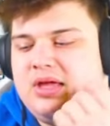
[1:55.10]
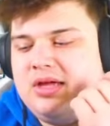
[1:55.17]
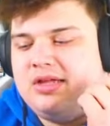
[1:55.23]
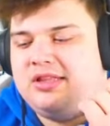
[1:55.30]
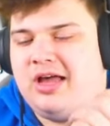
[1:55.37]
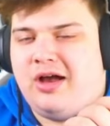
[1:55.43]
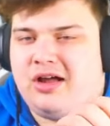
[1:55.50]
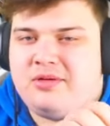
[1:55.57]

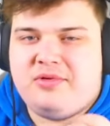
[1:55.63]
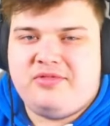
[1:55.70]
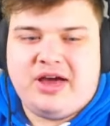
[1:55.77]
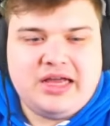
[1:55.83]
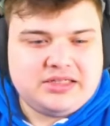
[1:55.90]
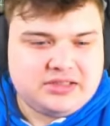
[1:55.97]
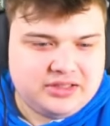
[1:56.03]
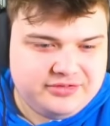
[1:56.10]
now give me
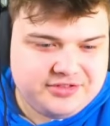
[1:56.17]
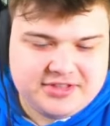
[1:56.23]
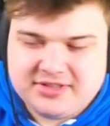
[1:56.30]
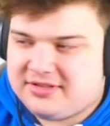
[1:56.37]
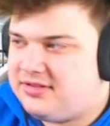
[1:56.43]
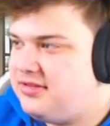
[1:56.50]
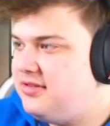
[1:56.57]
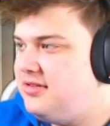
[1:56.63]
vice gloves.
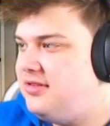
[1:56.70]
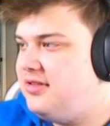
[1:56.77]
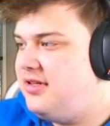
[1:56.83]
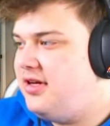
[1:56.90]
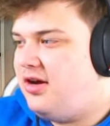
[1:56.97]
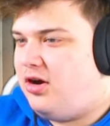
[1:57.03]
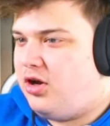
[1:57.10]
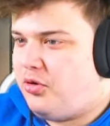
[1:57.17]

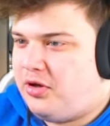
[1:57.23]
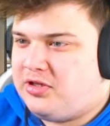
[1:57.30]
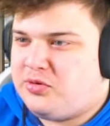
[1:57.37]
I'm going to